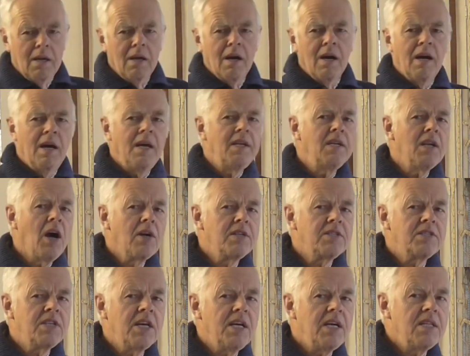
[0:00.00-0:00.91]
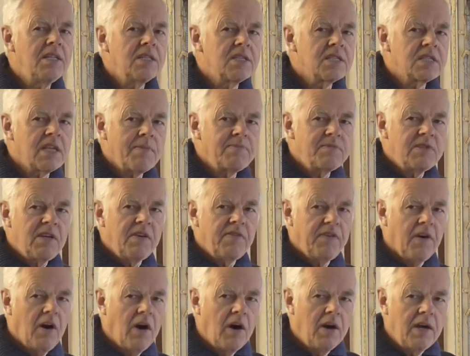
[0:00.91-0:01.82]
In
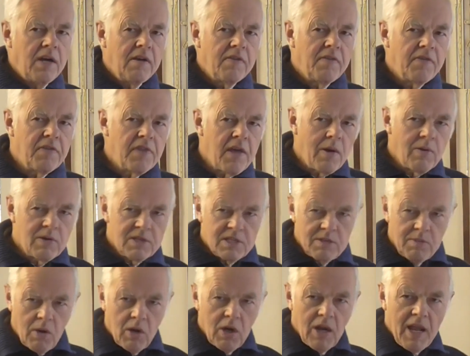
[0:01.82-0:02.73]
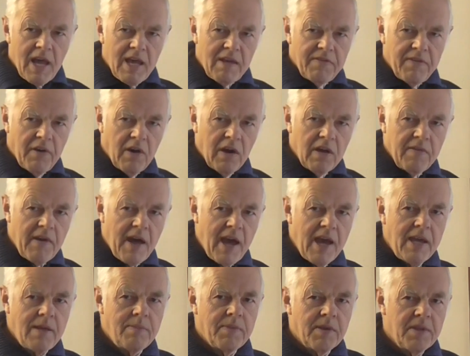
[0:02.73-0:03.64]
1975 there was a Model
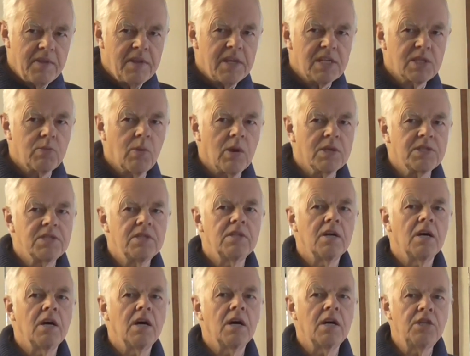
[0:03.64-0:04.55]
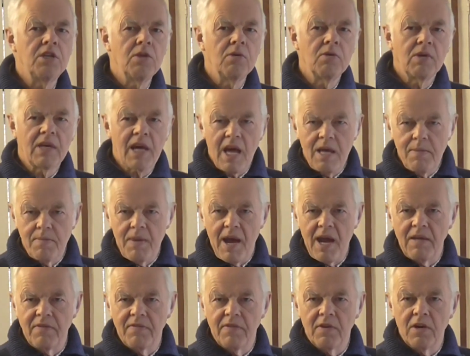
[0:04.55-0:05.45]
858, but this wasn't a UK
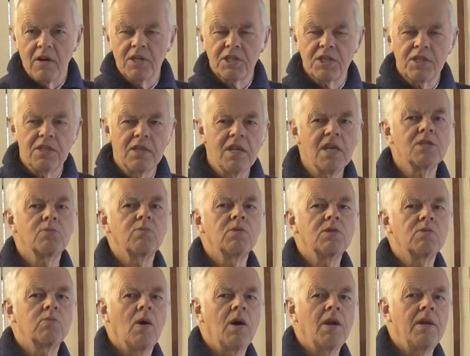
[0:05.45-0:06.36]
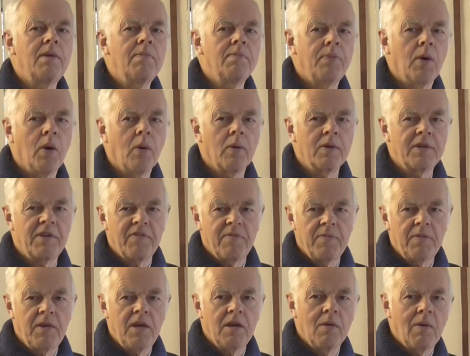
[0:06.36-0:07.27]
made version. This was one
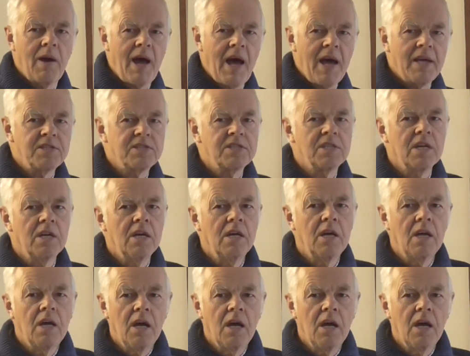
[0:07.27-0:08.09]
imported from the US.